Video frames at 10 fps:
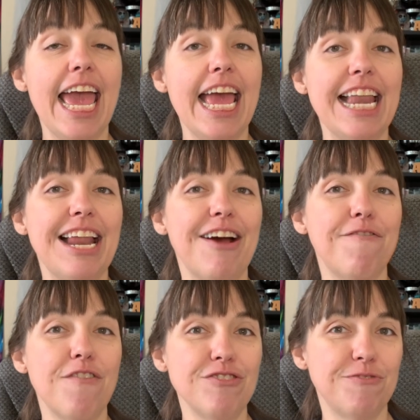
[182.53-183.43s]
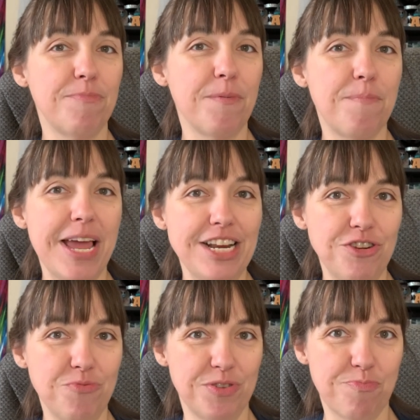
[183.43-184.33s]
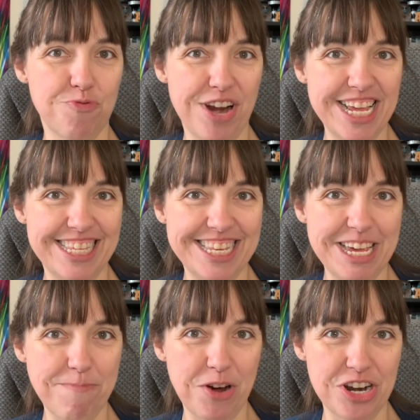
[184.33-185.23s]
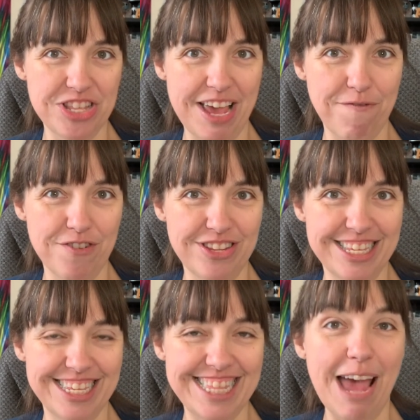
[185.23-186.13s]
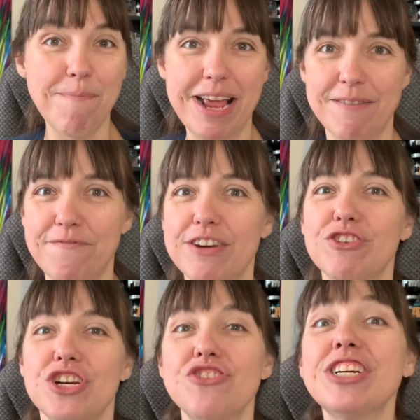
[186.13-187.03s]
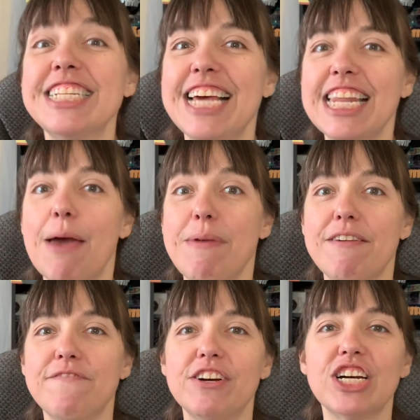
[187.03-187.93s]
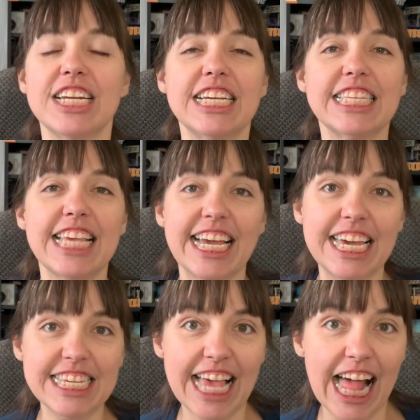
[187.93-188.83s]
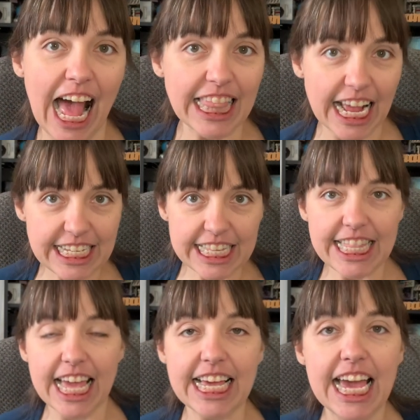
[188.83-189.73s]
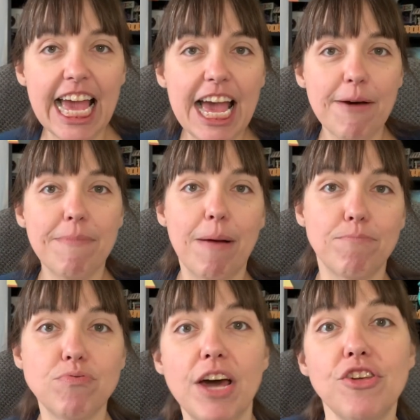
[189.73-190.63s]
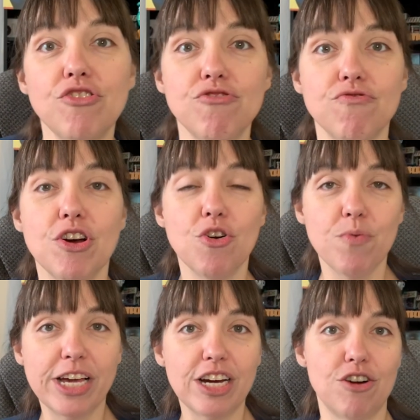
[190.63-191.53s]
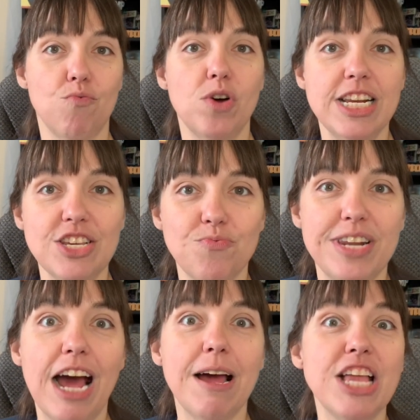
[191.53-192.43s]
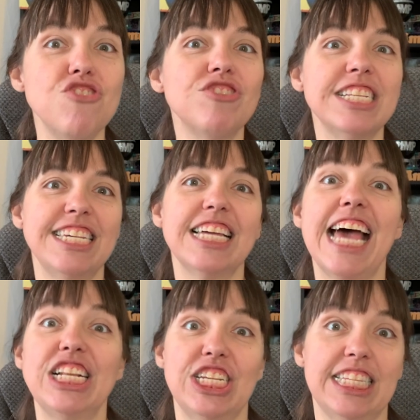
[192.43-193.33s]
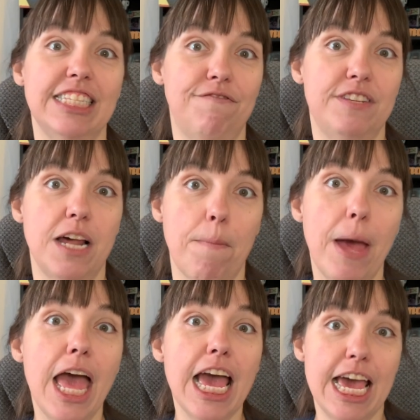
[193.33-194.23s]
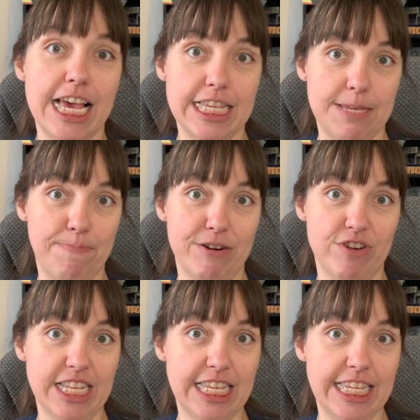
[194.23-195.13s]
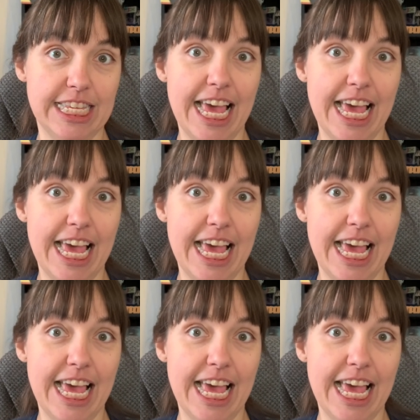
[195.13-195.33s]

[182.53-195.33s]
and first Pandu was praising him on his efforts. That made him feel good. You can tell that made him feel good. He's like, he's, I, I like to thank my brother who, we couldn't have won this without, and you could tell that just lifted up his spirits.